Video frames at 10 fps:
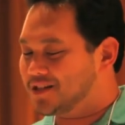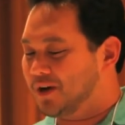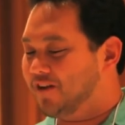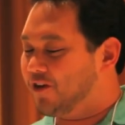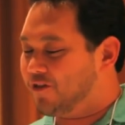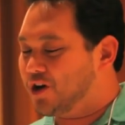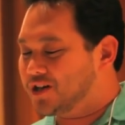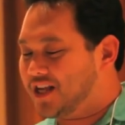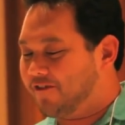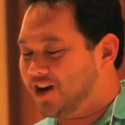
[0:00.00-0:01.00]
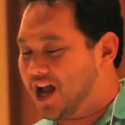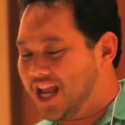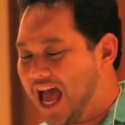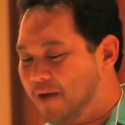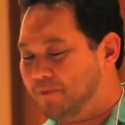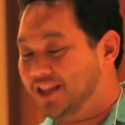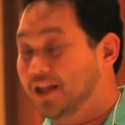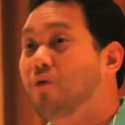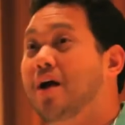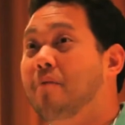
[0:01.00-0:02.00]
but if you yourself are not happy,
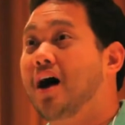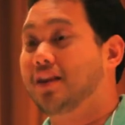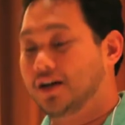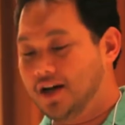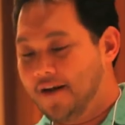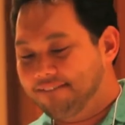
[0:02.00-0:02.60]
then why bother?